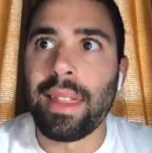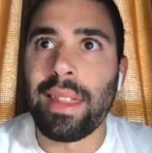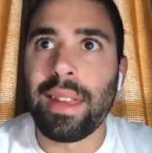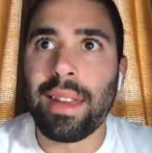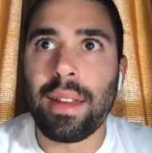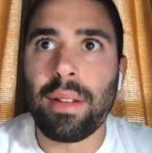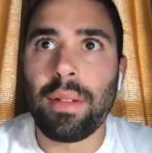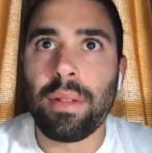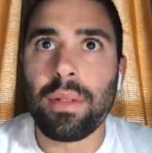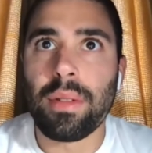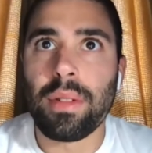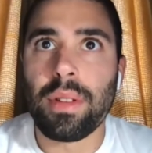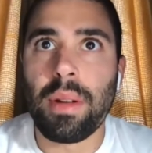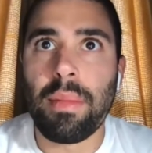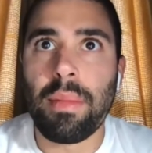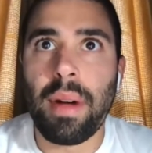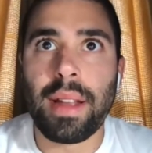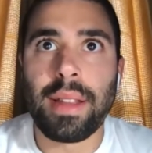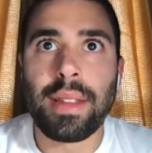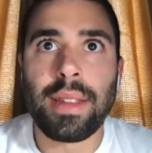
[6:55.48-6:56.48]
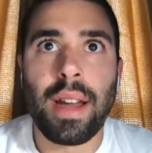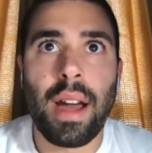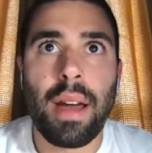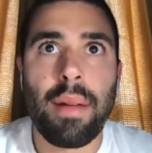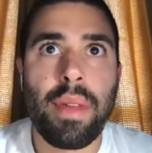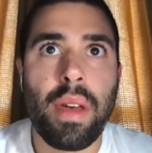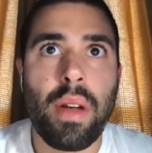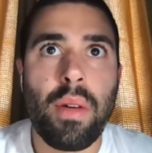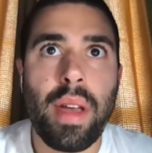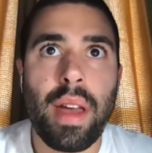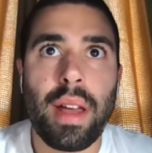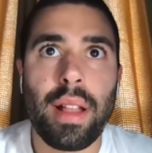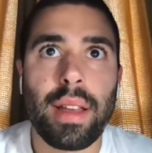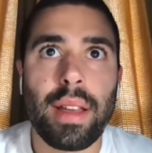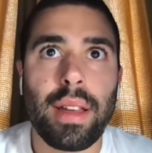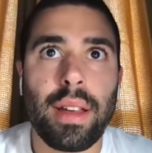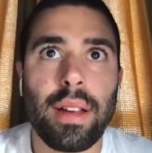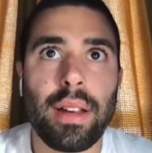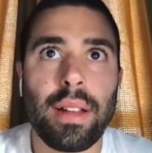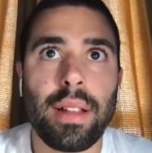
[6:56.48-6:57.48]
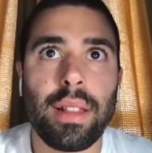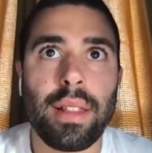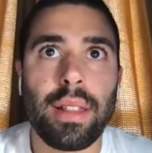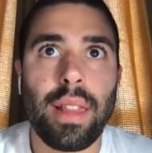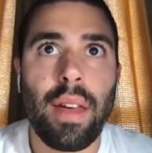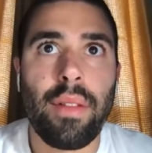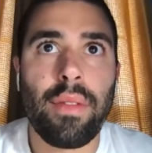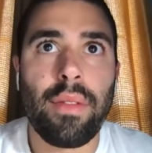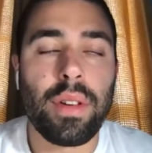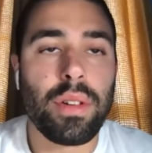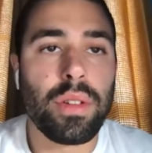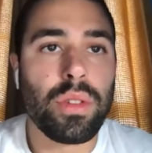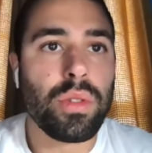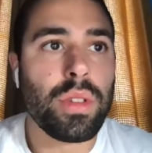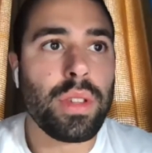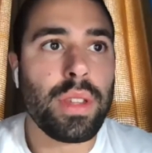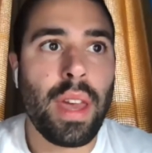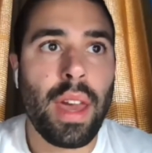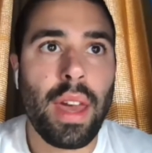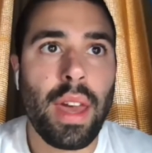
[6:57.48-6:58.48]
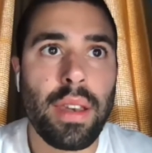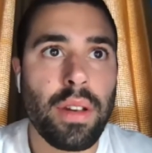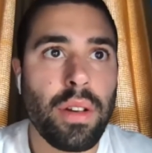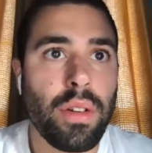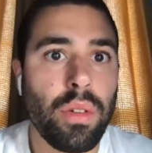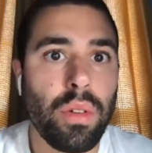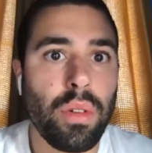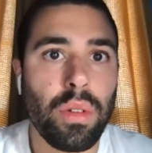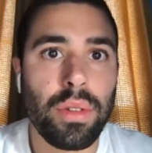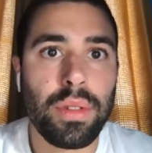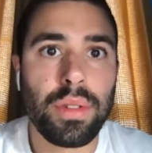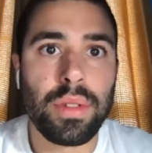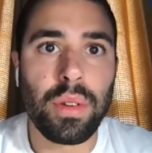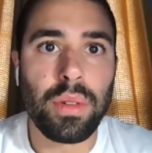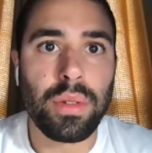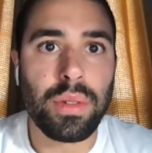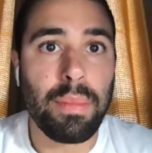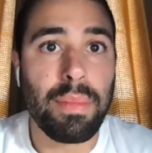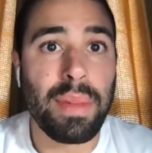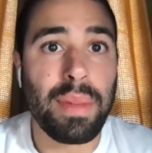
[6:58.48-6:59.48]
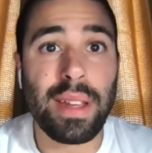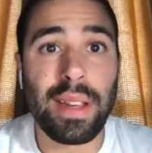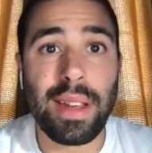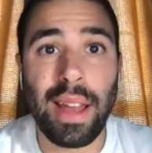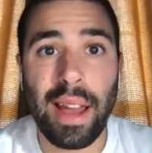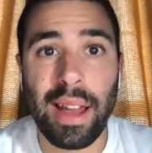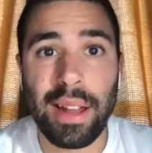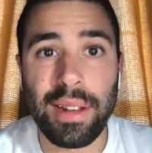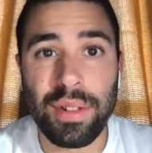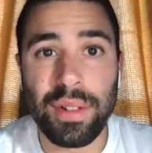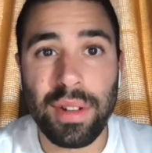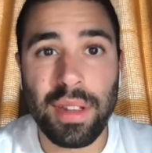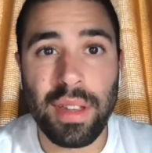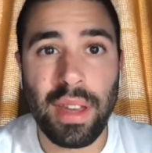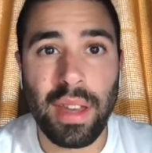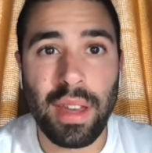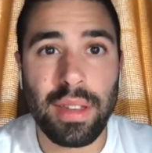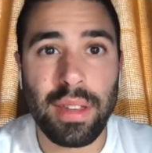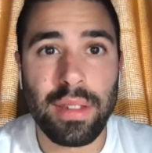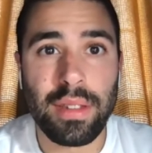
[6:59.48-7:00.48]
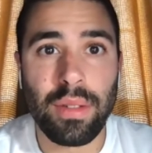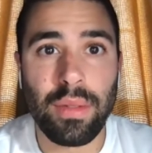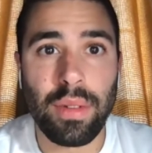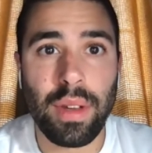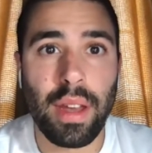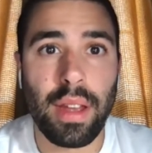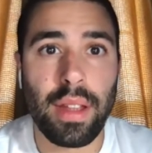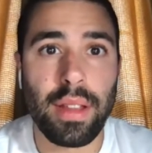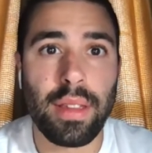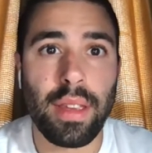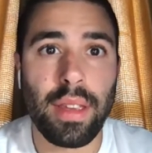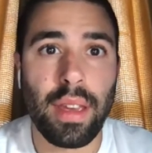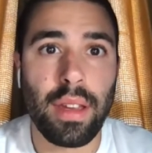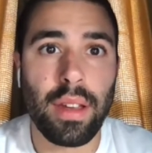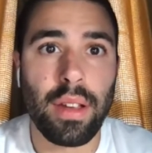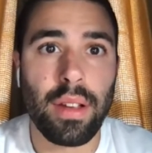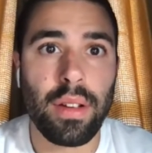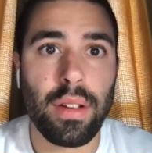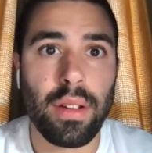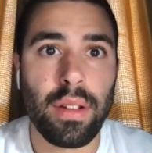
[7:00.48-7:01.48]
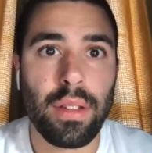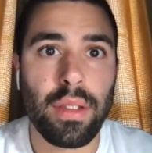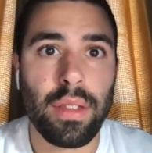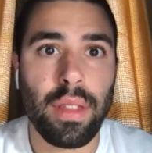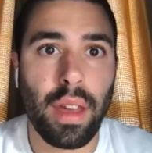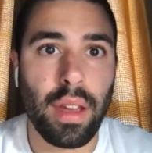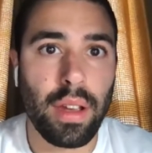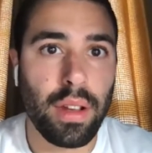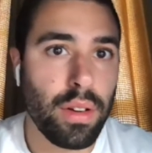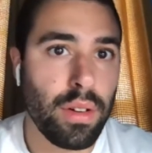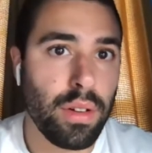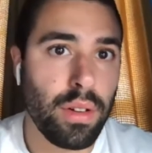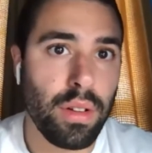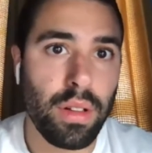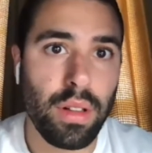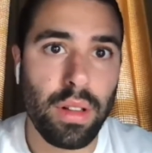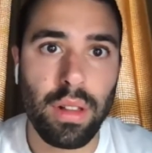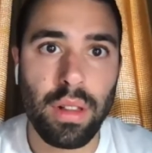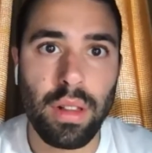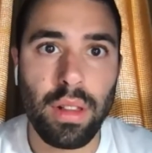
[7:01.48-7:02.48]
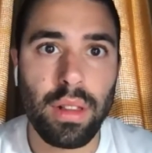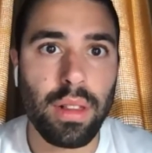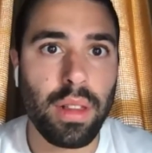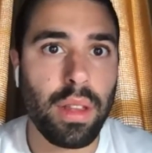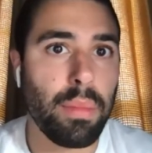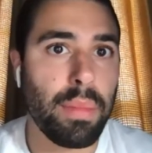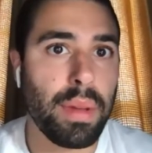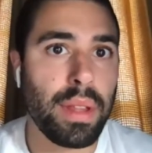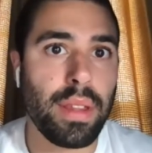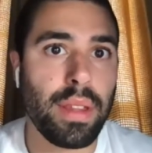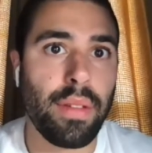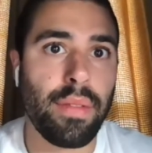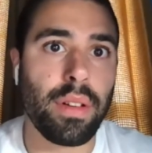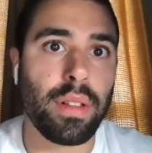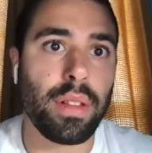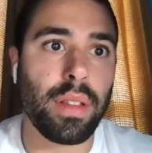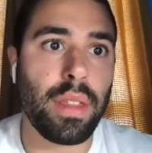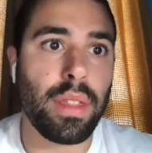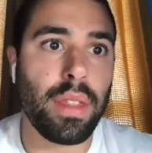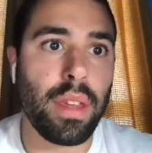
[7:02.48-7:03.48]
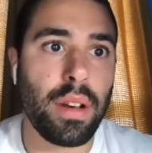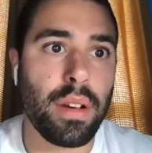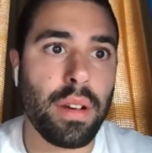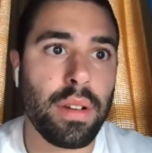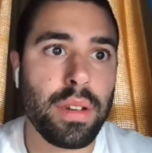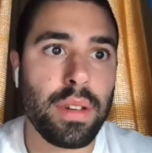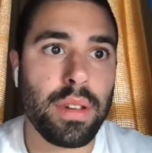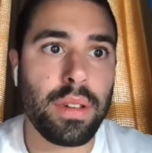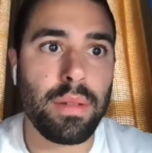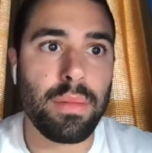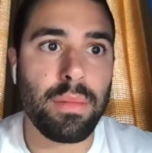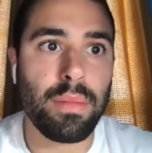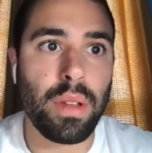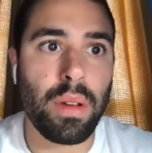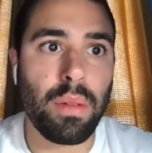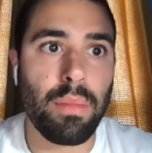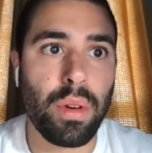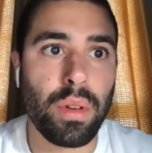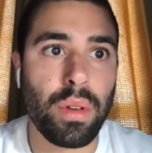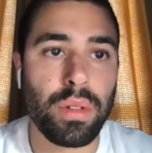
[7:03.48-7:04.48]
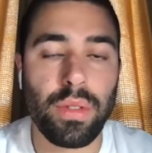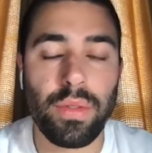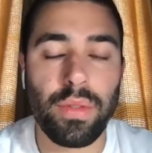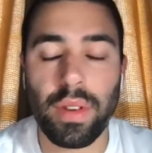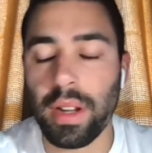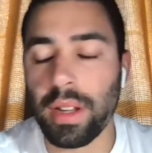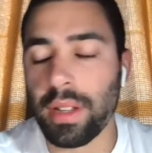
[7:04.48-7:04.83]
think during my time there, we had like a 11 or 10-year-old. So it was a pediatric case. So we had to take that girl a little bit differently than, most of our